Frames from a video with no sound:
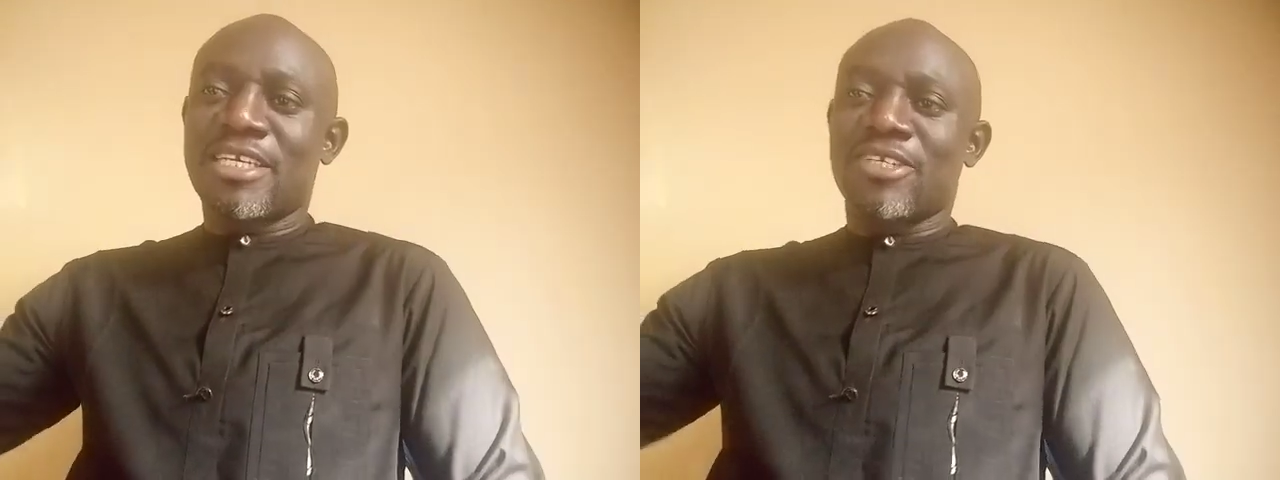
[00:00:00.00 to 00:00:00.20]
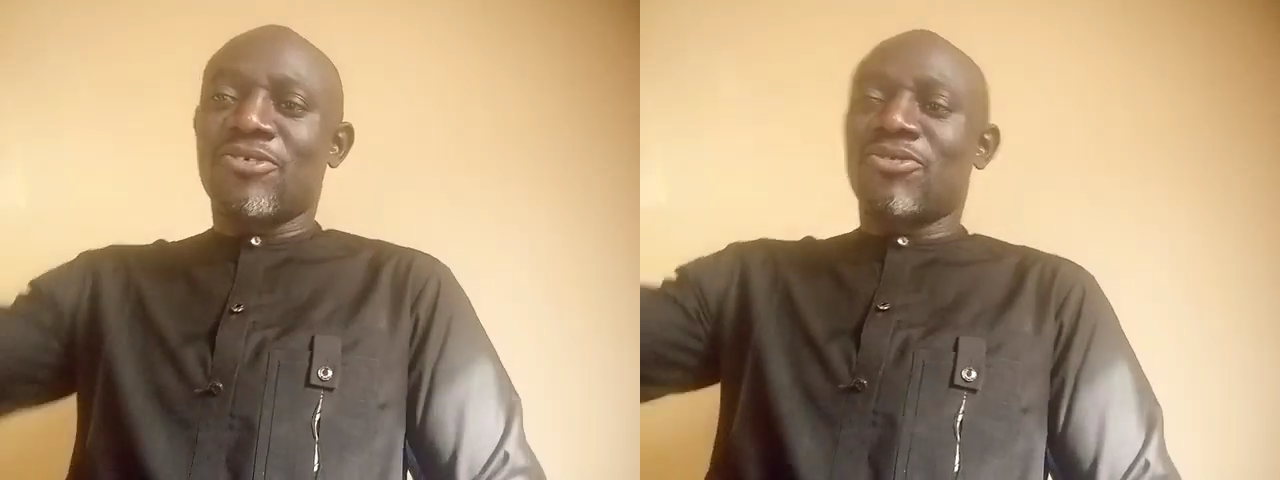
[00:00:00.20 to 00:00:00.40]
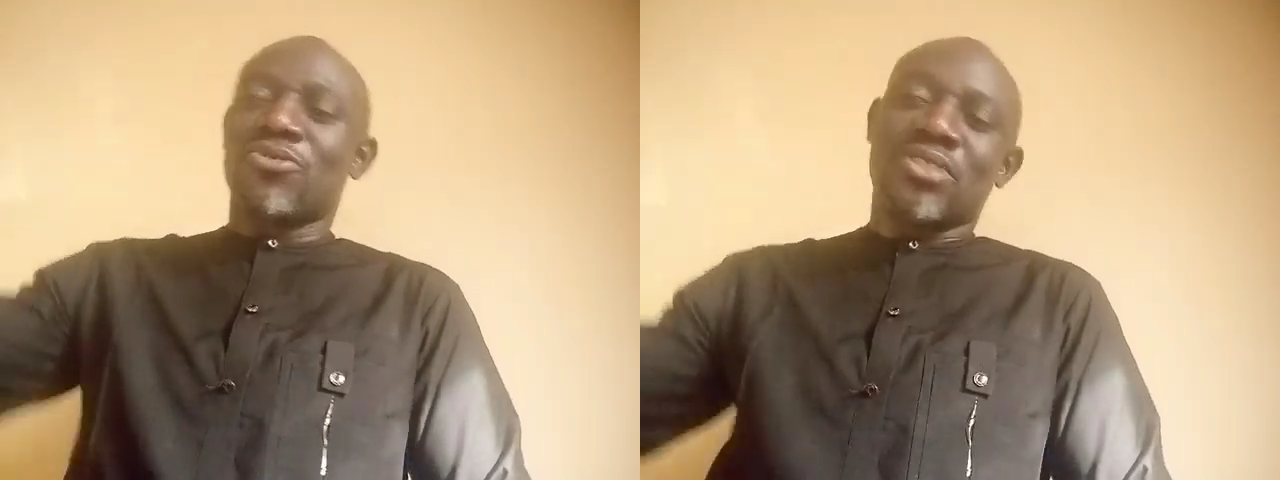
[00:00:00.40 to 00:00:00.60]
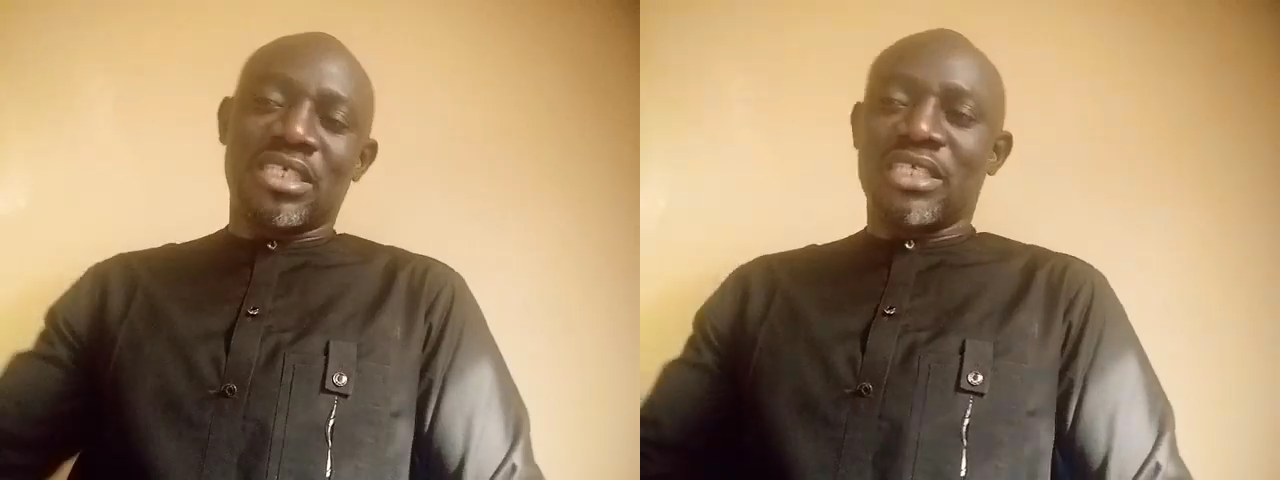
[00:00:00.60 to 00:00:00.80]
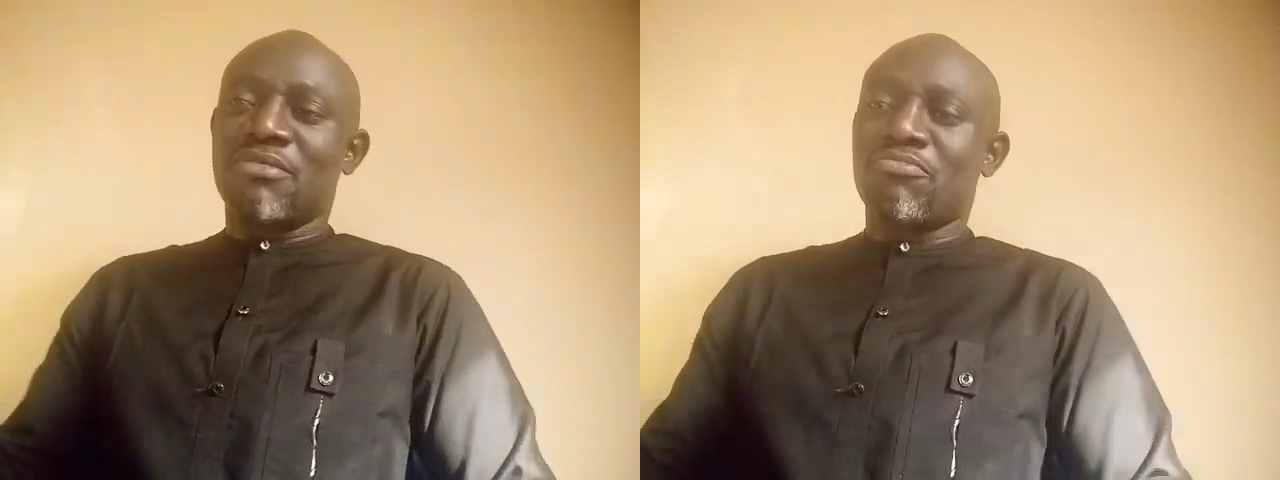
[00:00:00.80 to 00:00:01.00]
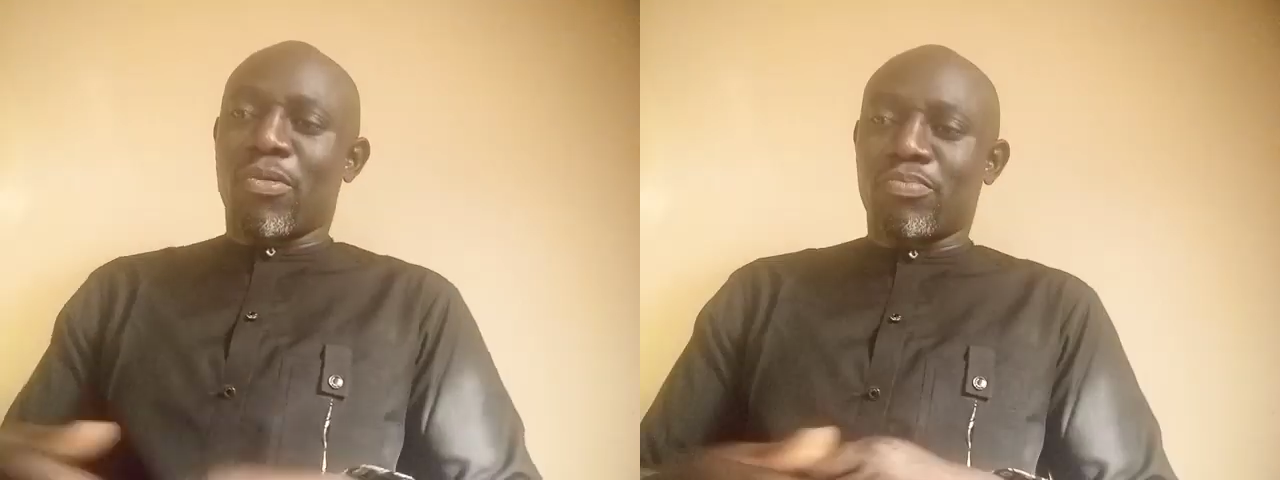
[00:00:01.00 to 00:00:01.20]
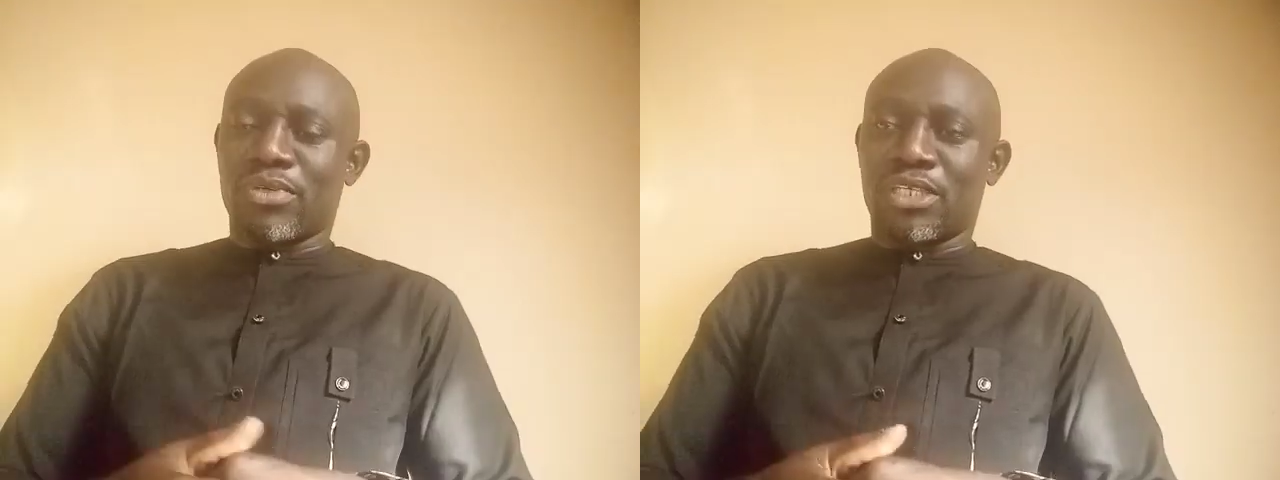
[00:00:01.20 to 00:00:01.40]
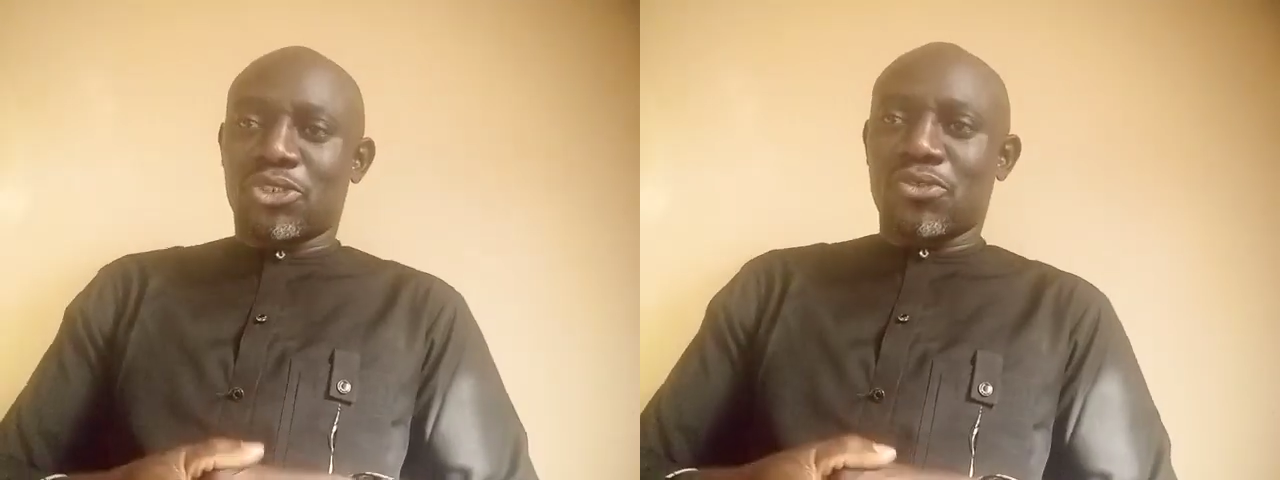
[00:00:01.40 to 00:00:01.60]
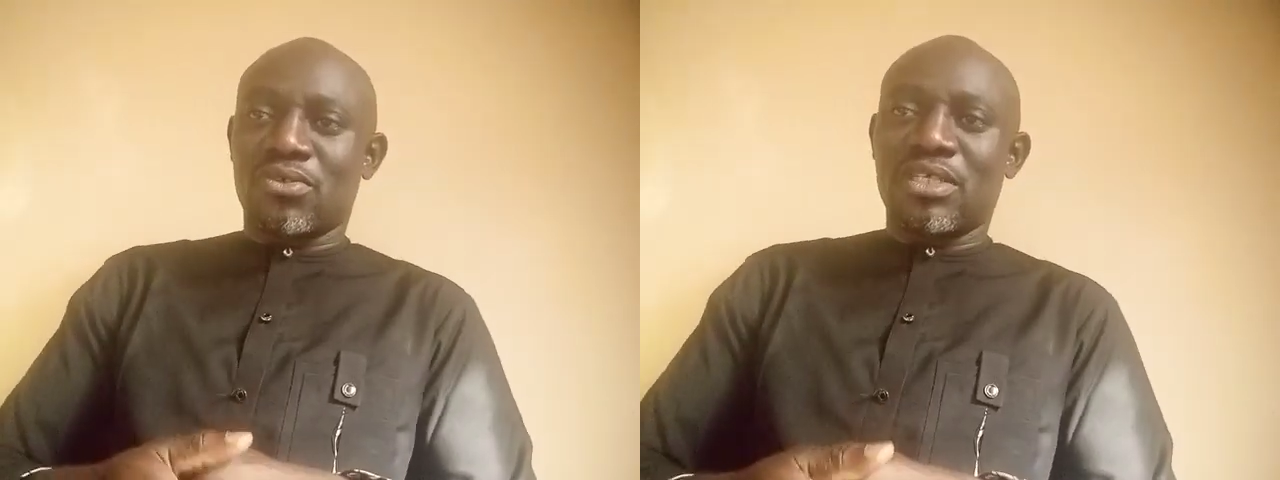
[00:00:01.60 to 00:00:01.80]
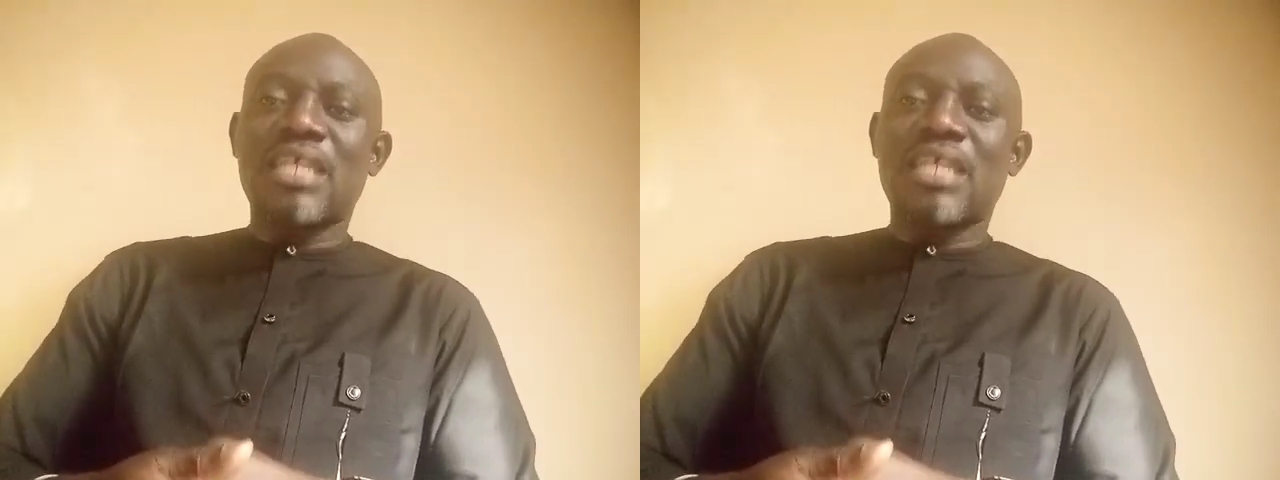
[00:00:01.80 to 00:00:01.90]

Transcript: to the population.